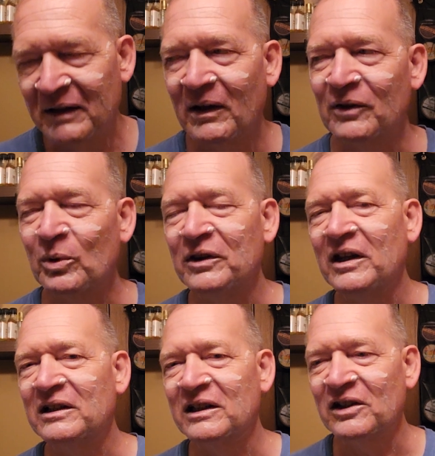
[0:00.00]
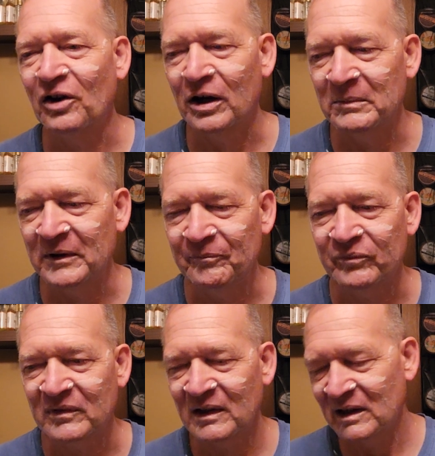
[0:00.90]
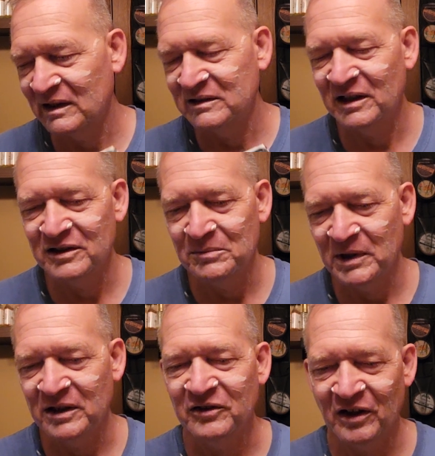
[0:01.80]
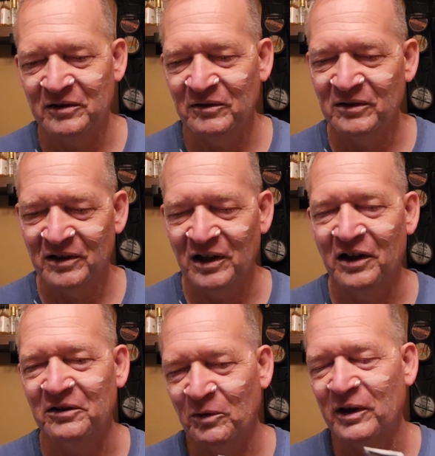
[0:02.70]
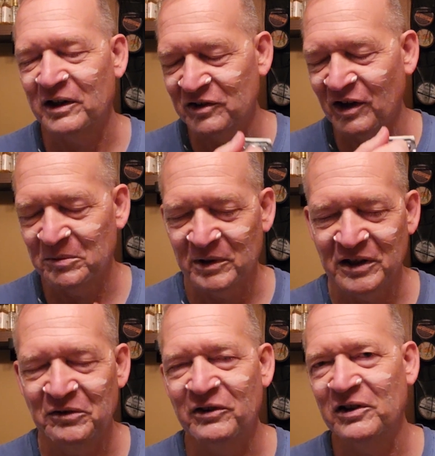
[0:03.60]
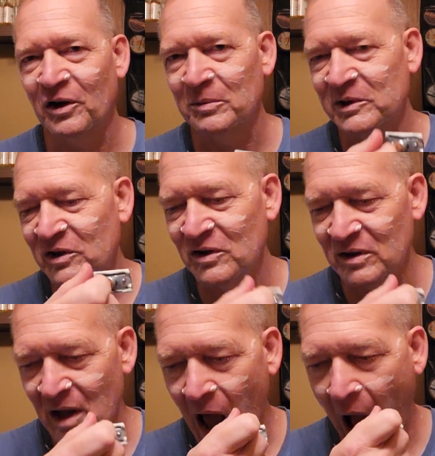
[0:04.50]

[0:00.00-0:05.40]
that's one thing that the Army did to me, is that one of the gentlemen, he was in the Army too.